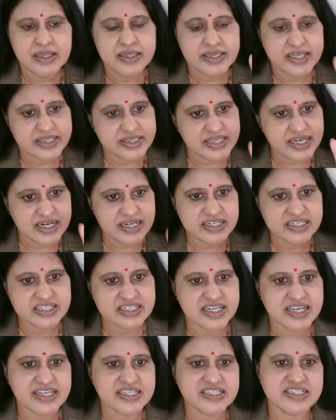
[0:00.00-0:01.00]
The third
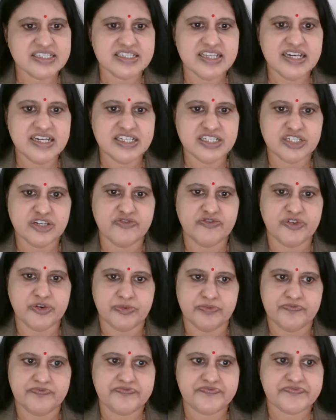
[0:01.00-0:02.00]
stage is the interview.
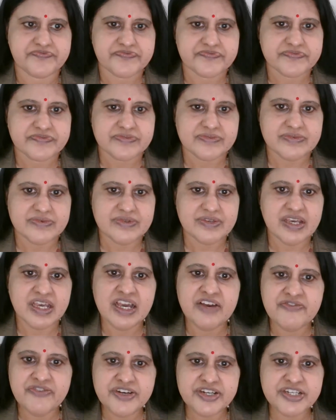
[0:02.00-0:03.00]

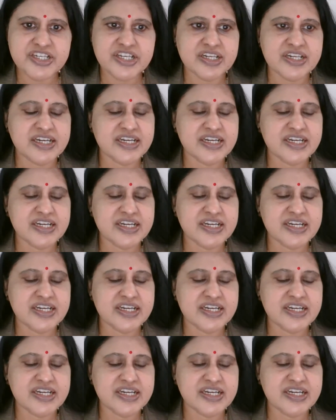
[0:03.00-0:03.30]
Officially,